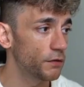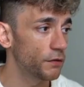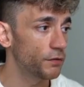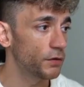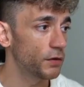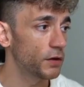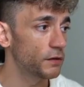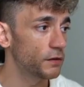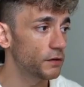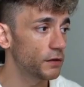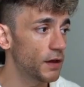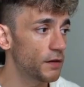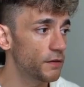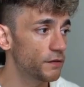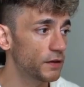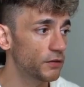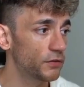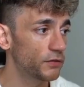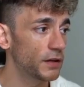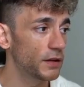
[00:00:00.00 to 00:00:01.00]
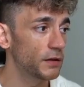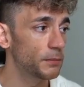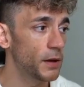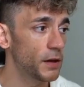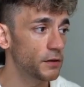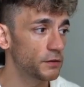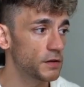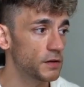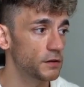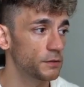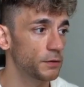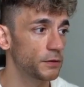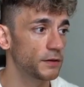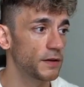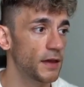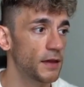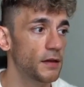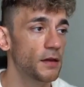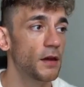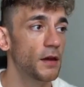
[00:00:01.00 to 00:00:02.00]
free. So you get 15 messages per
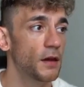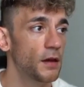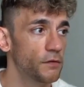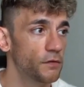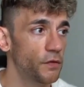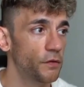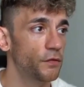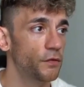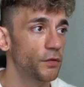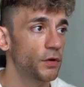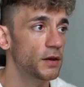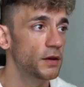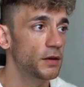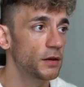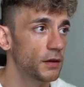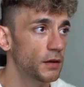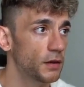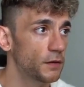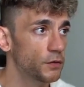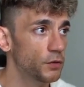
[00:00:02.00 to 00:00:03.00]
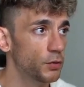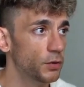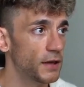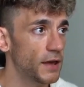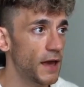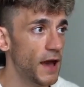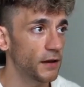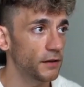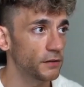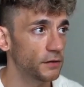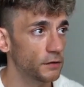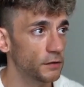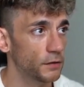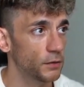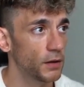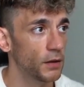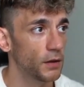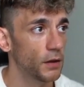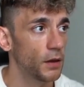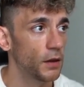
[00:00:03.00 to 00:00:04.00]
day for free if you want to get access to
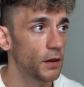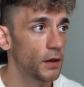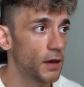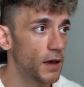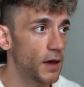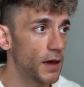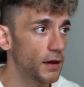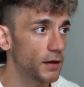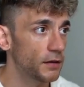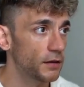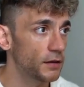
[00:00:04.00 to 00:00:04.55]
it. And